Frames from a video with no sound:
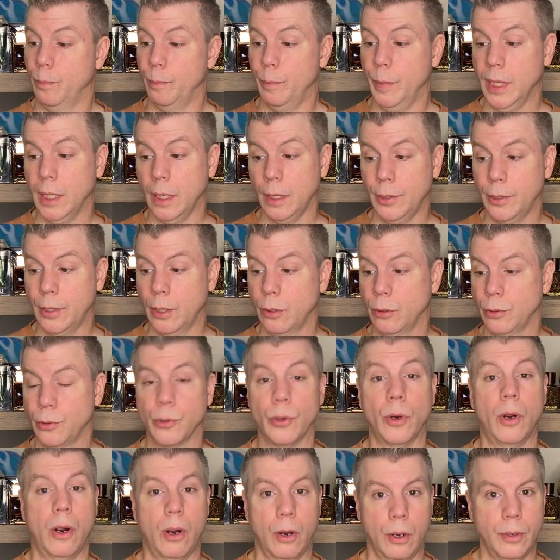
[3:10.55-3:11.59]
Middle
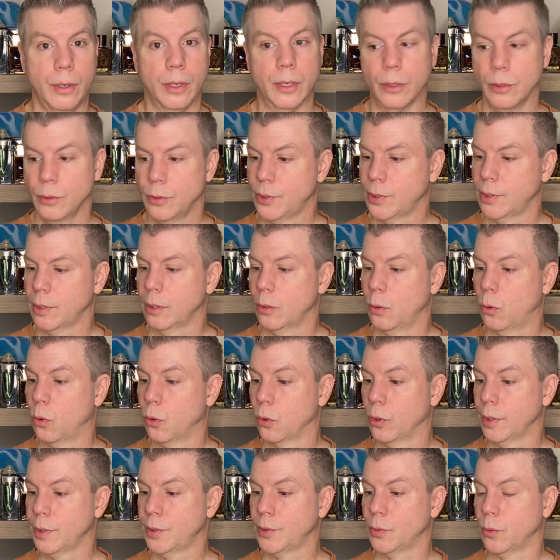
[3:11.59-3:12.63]
notes or heart notes,
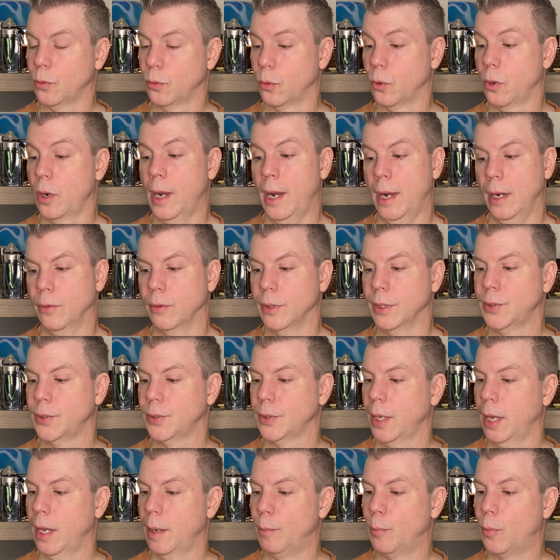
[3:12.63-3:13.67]
orris or
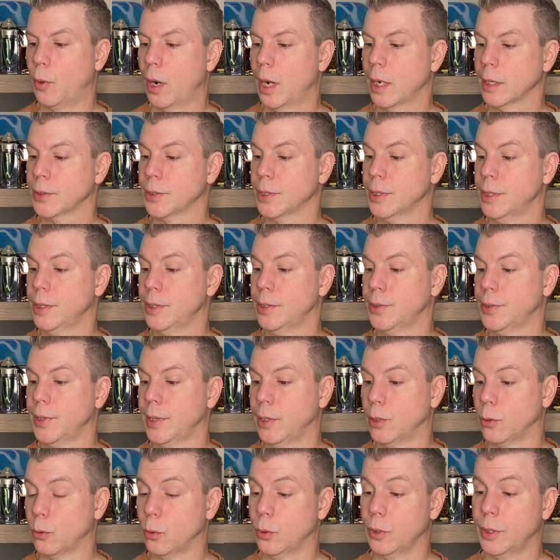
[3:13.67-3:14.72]
iris, ambroxan,
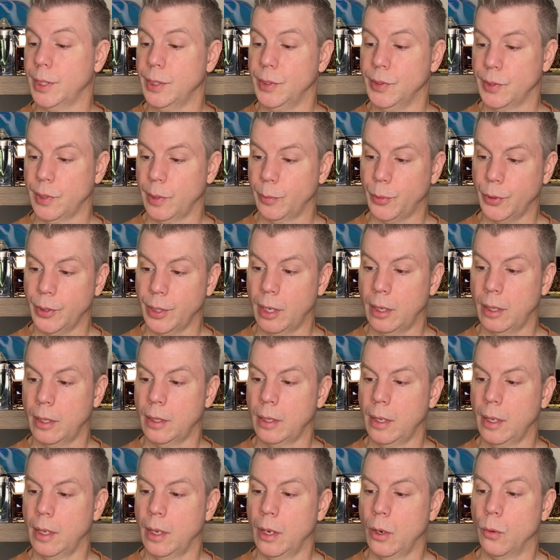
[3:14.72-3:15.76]
cedarwood, and
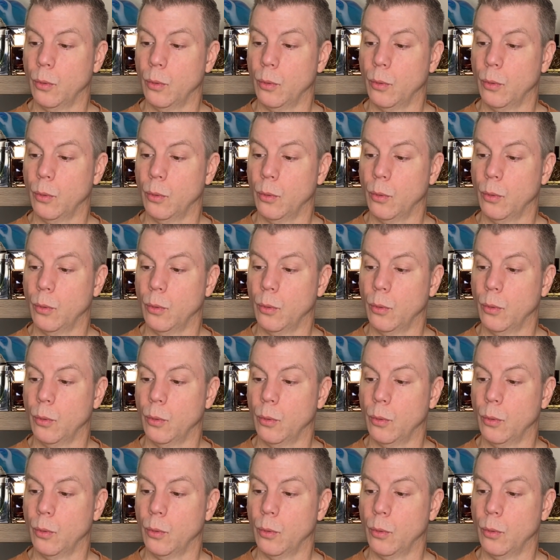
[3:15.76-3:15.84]
cypriol,